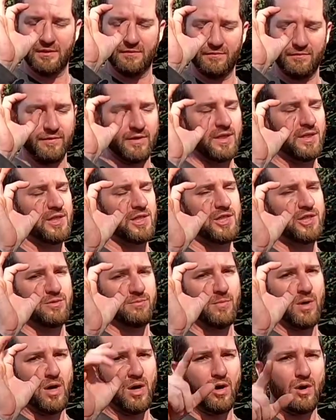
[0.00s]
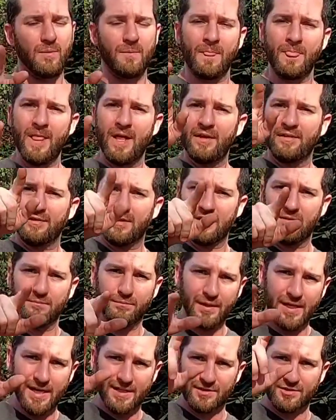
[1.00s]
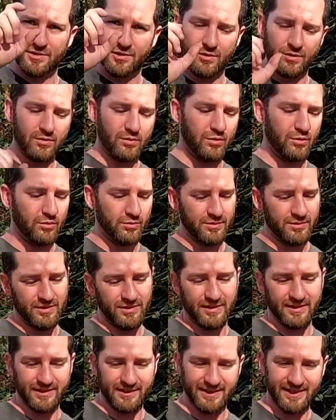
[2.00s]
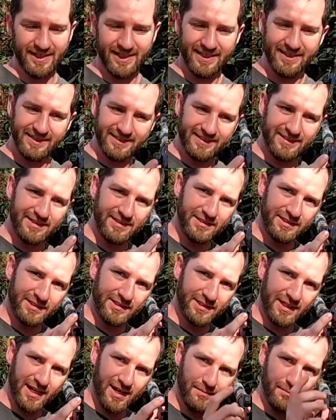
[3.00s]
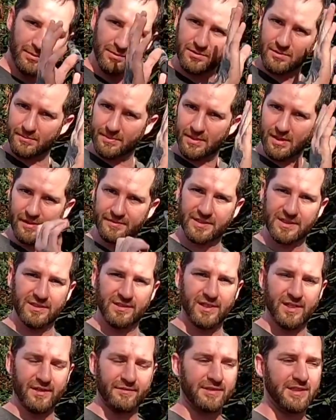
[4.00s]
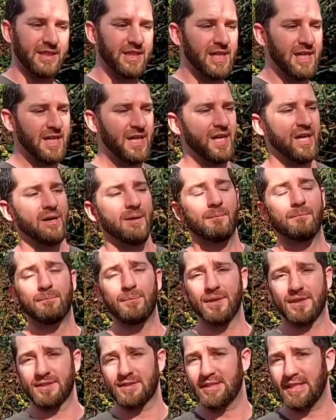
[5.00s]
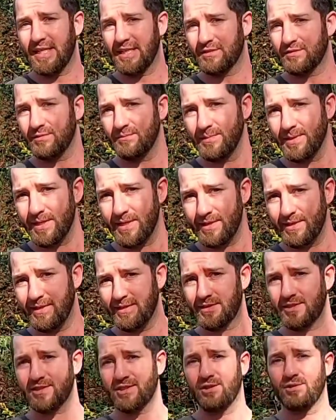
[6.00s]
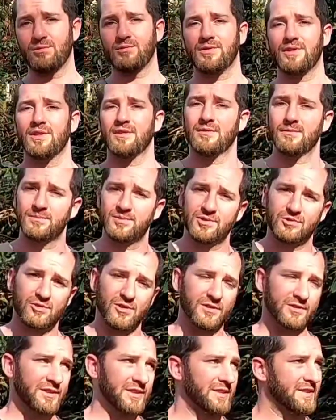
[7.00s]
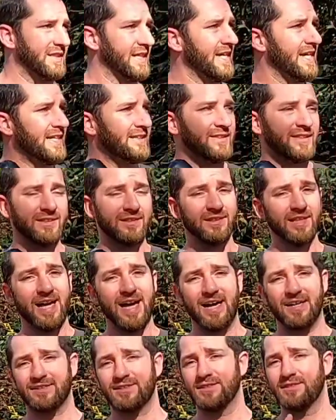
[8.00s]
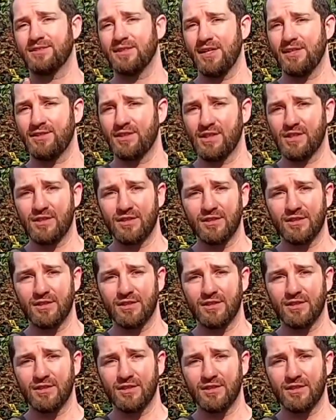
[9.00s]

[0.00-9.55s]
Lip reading: a very small, thin black circle. You can kind of see this knob a little bit off to the left, but aside from that, it's totally unobstructed. The glass is nice and